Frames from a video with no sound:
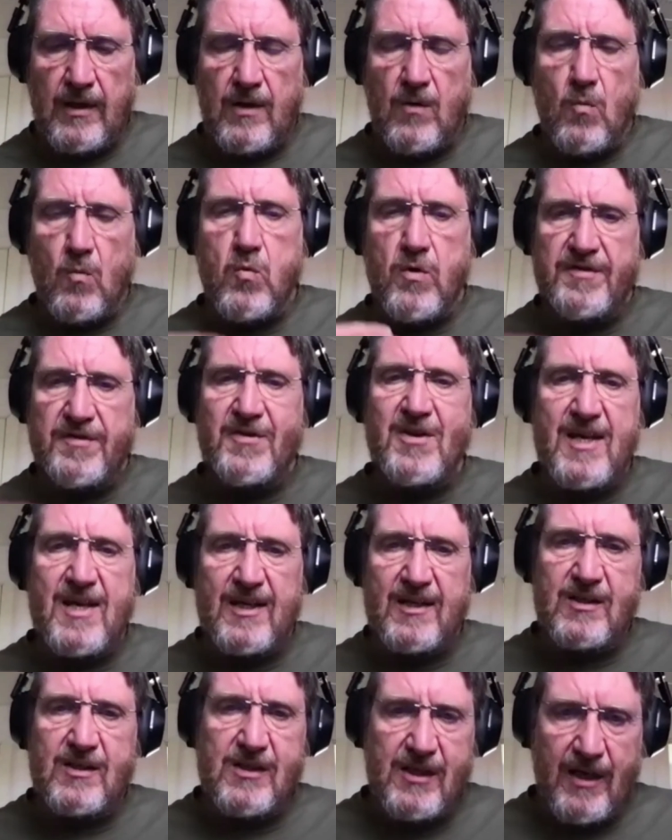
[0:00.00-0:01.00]
with the
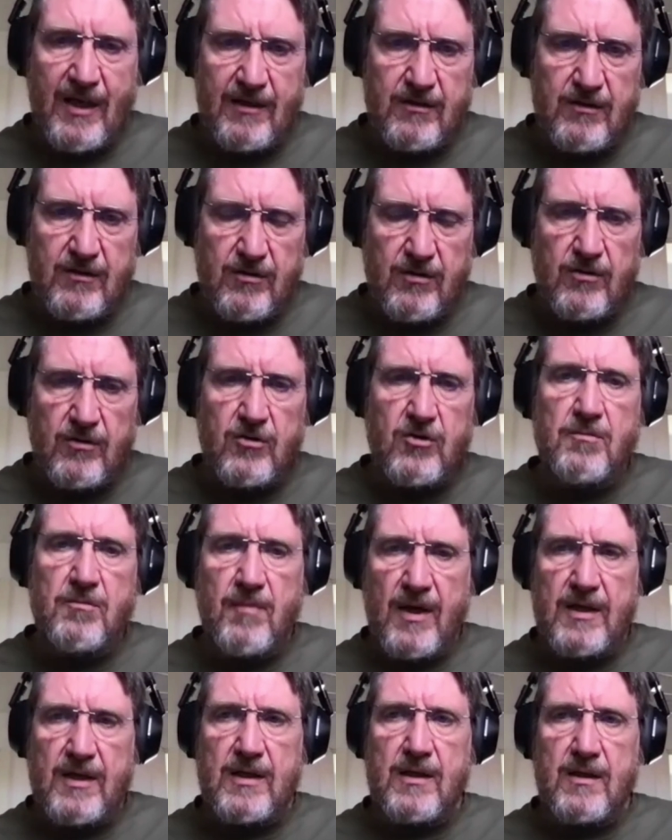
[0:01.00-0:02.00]
intent to
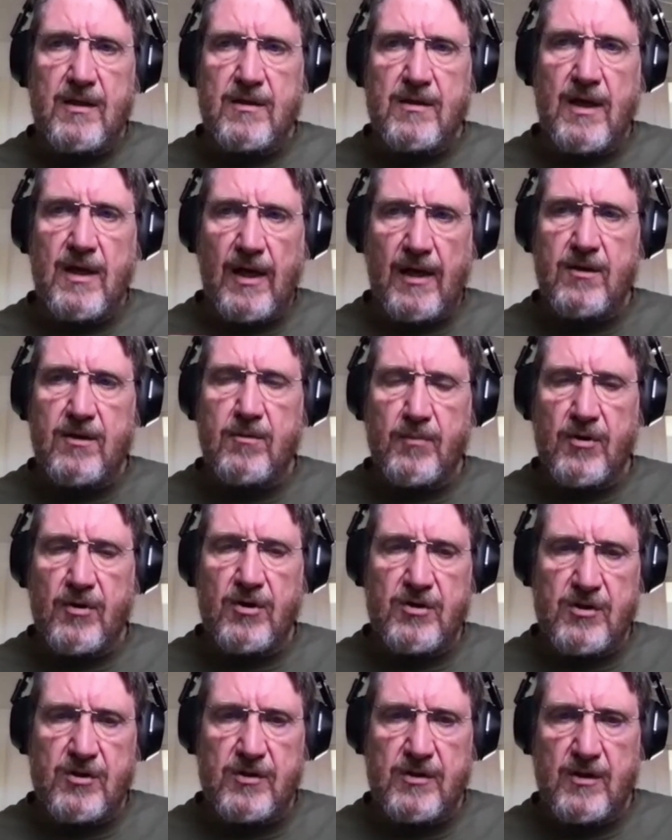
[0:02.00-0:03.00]
make the other
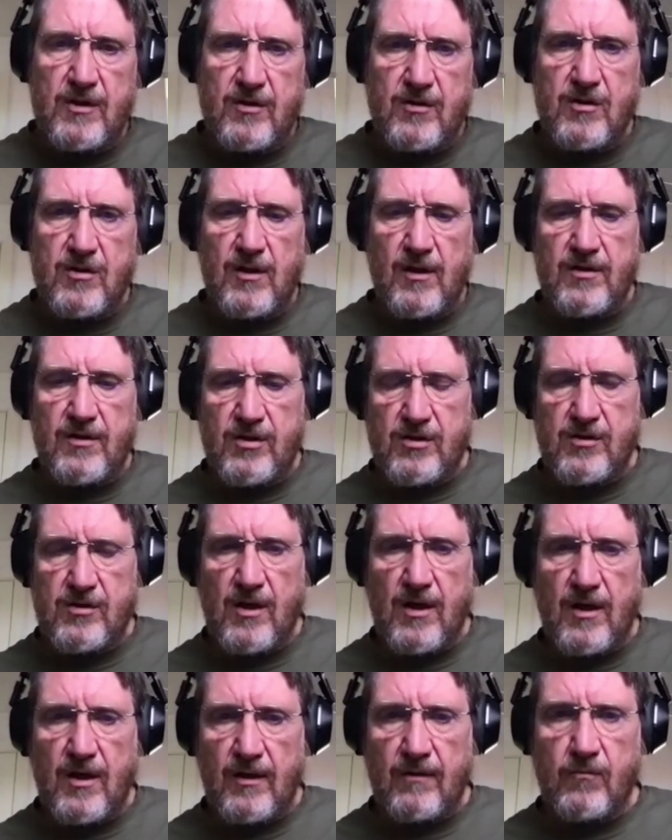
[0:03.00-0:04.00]
person the
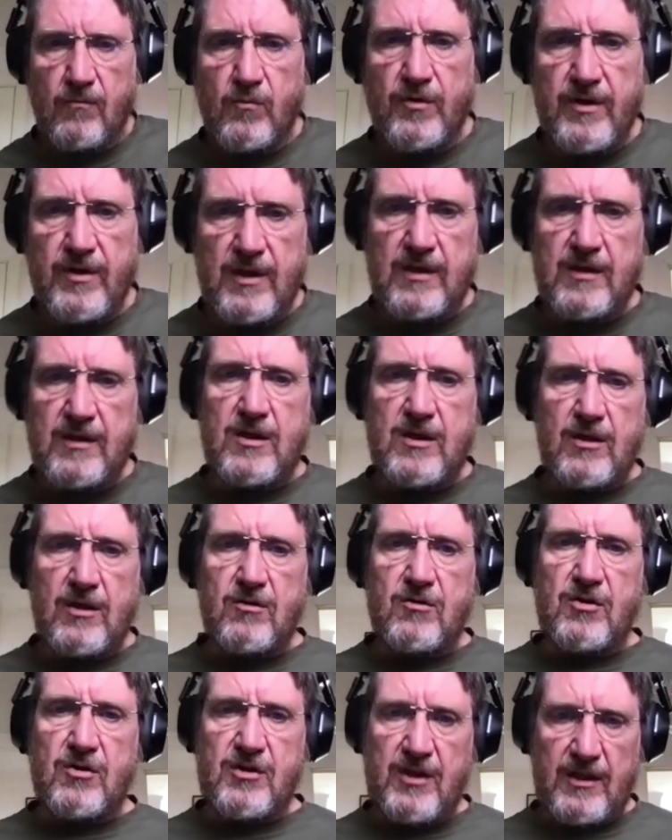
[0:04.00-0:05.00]
star, with the intent
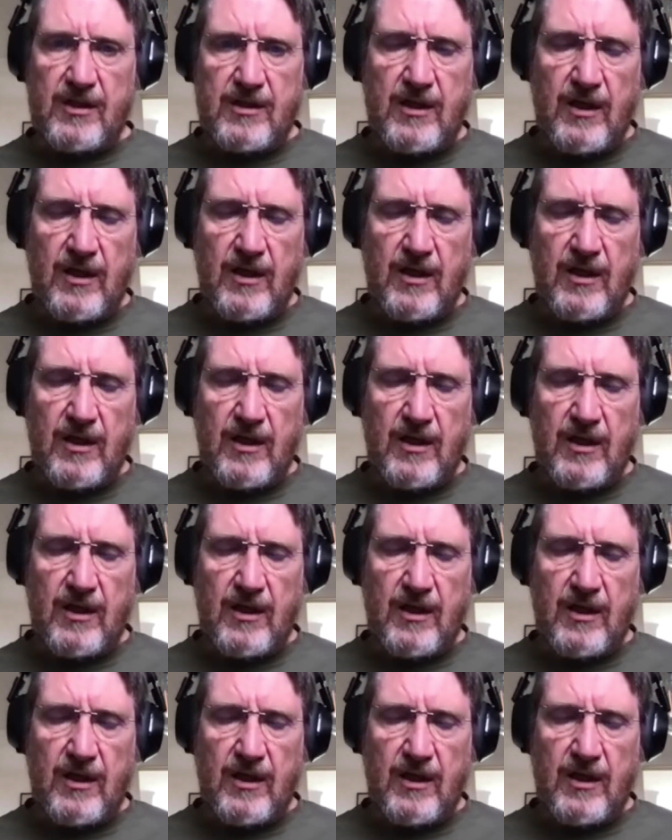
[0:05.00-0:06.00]
to set the
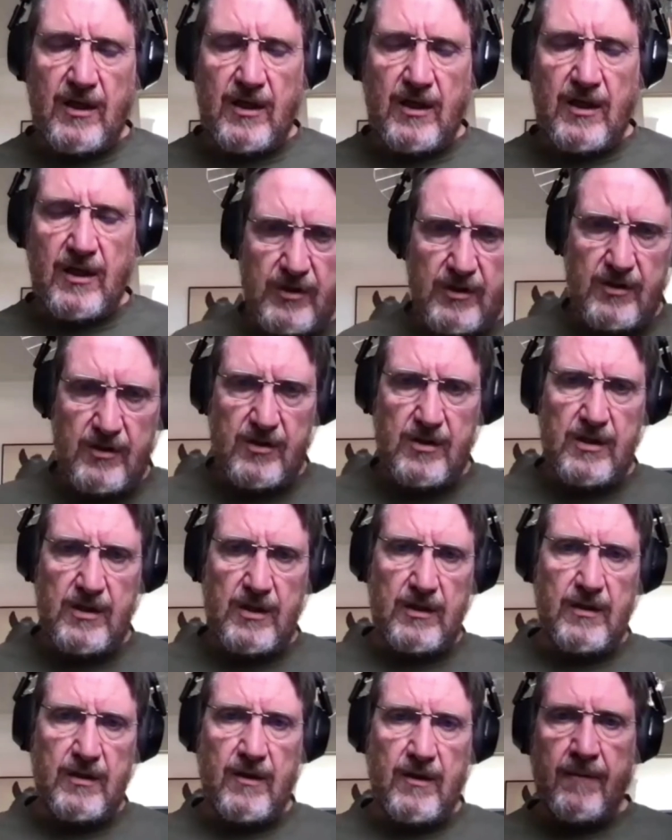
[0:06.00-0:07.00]
other person up to
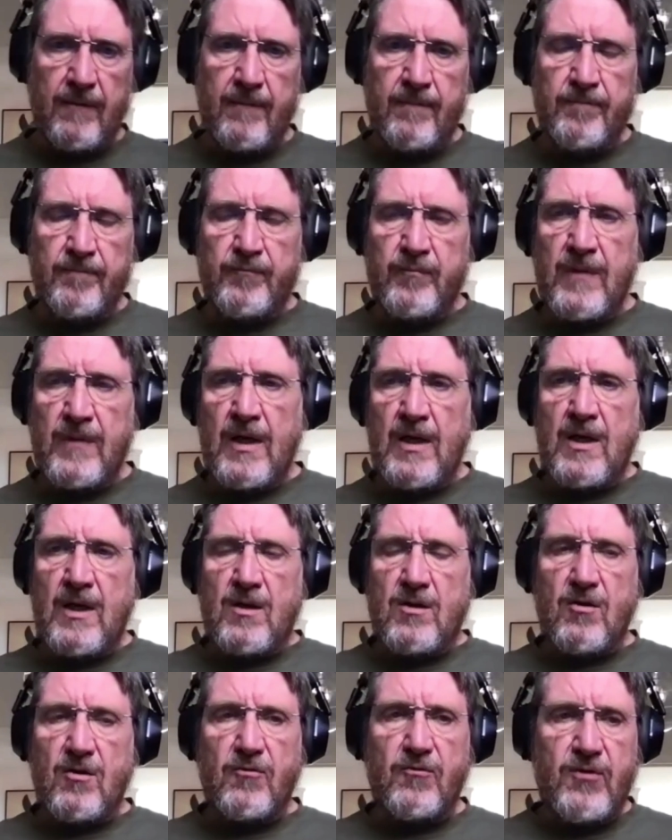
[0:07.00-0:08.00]
succeed.
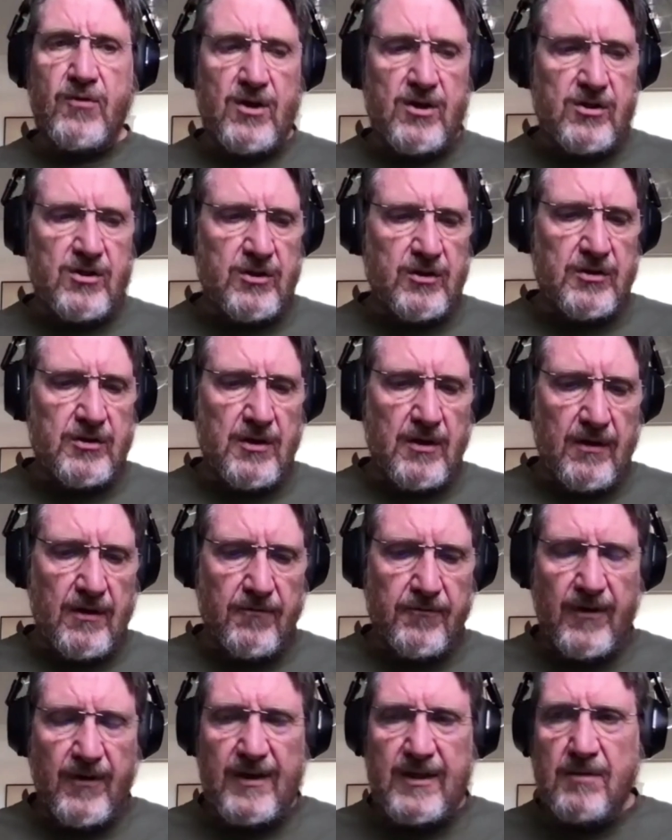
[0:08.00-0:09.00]
The first is a
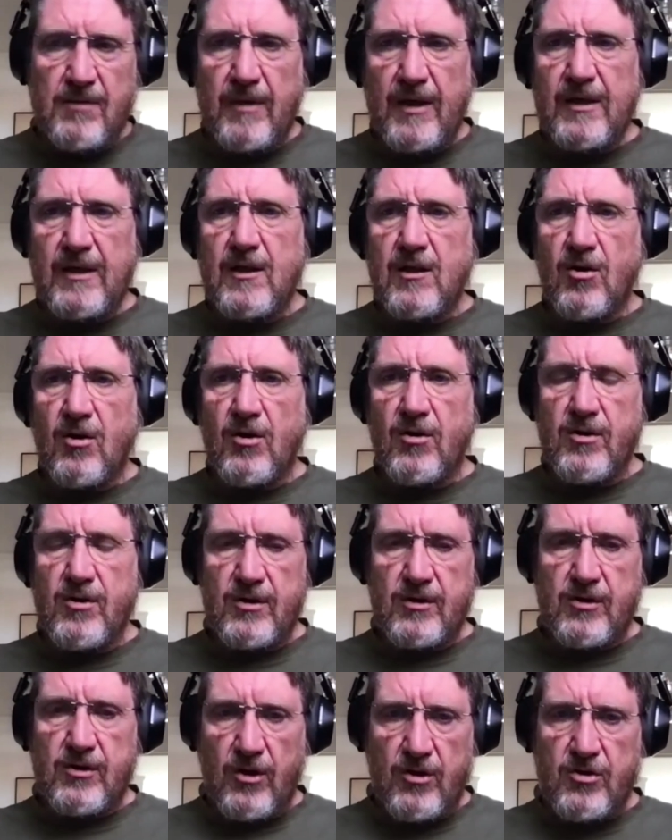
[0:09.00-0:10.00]
fundamental
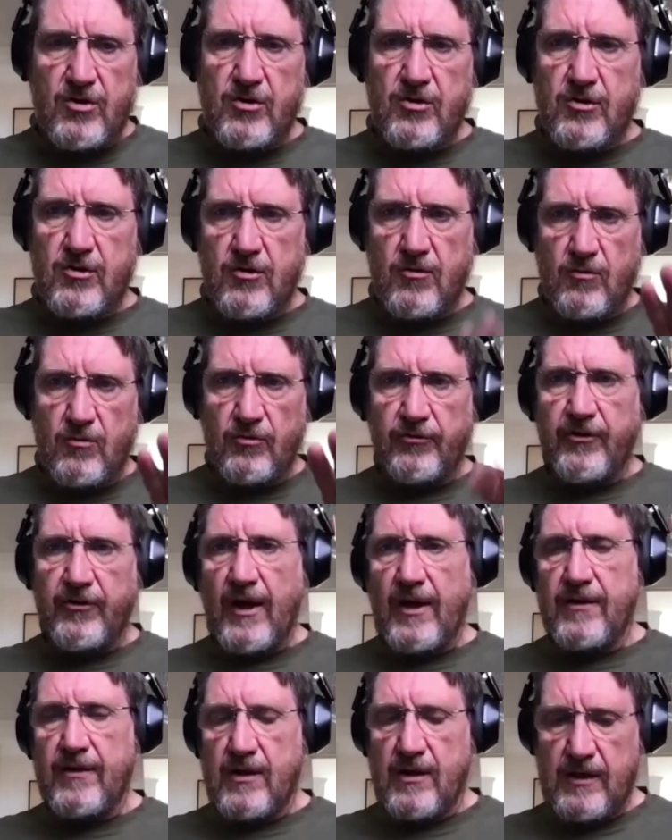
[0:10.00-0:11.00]
orientation towards
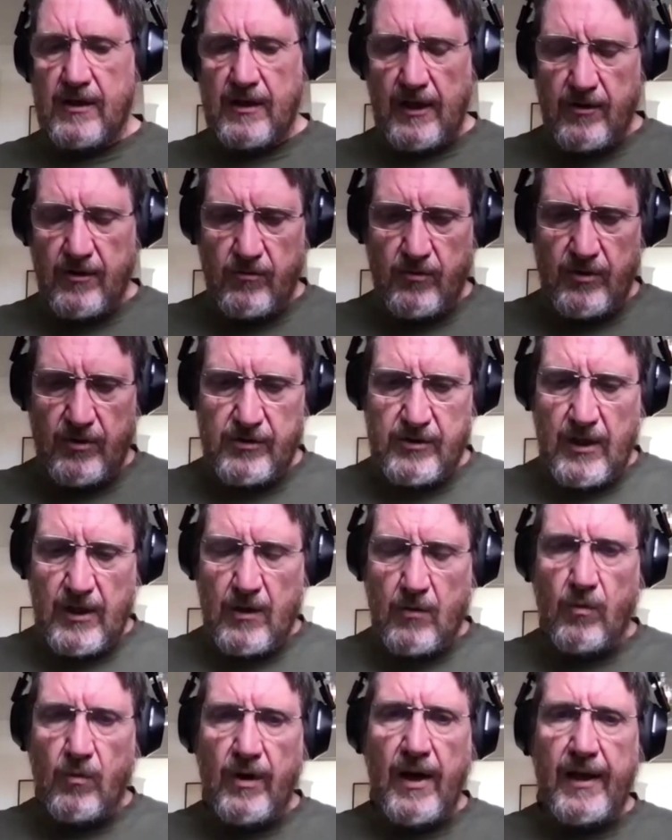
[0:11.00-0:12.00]
other. In other words,
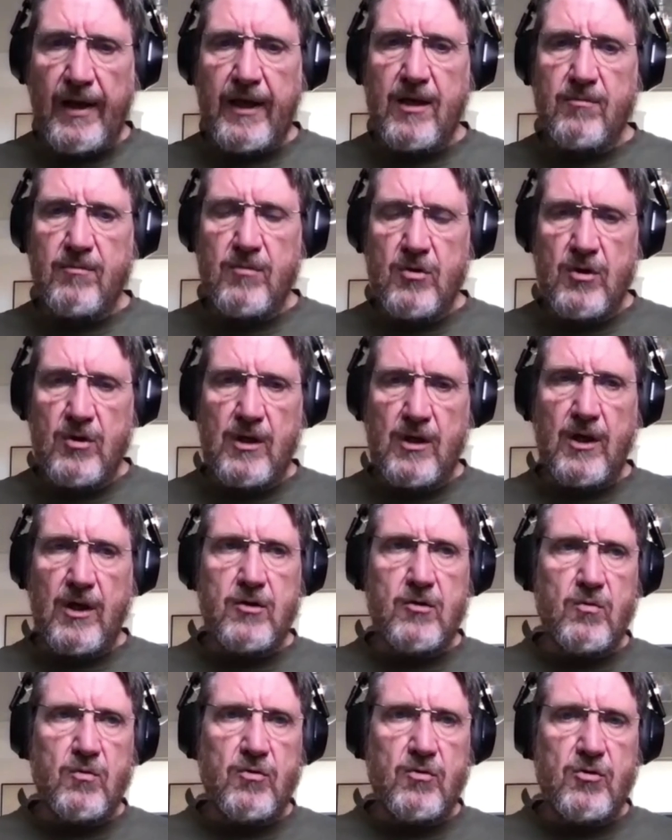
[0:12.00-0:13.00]
when I
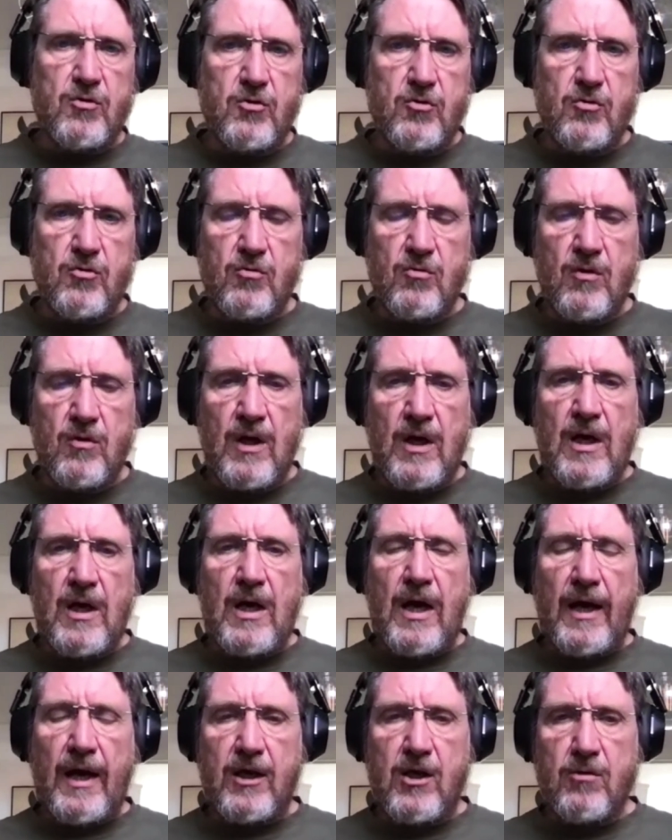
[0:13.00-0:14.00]
communicate with you,
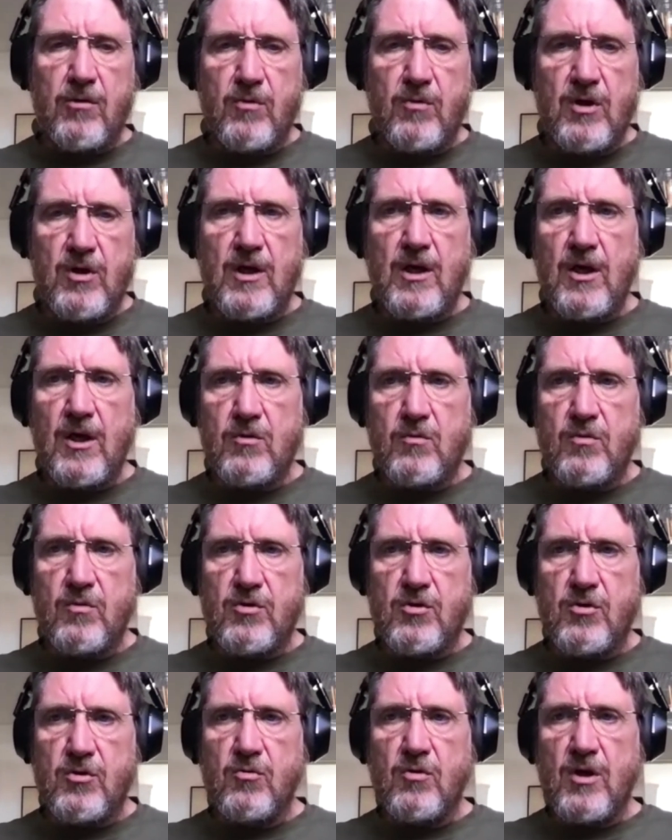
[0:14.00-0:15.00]
I communicate with
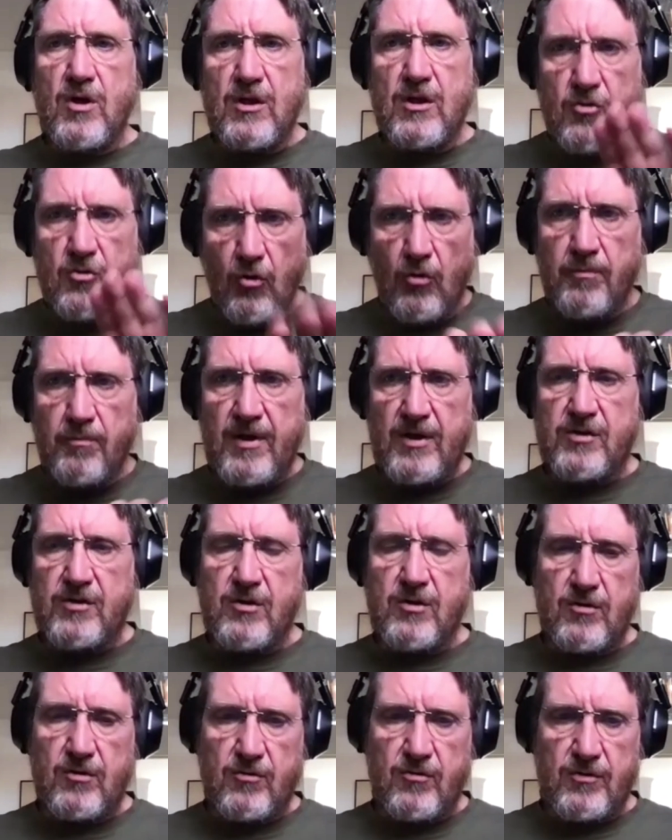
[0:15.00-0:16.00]
you in your best
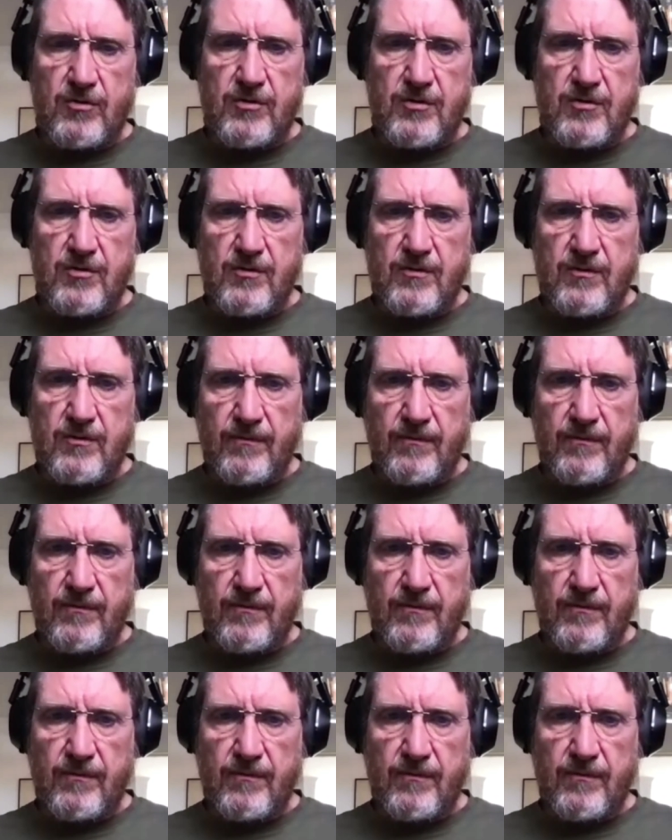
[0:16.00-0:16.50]
interest.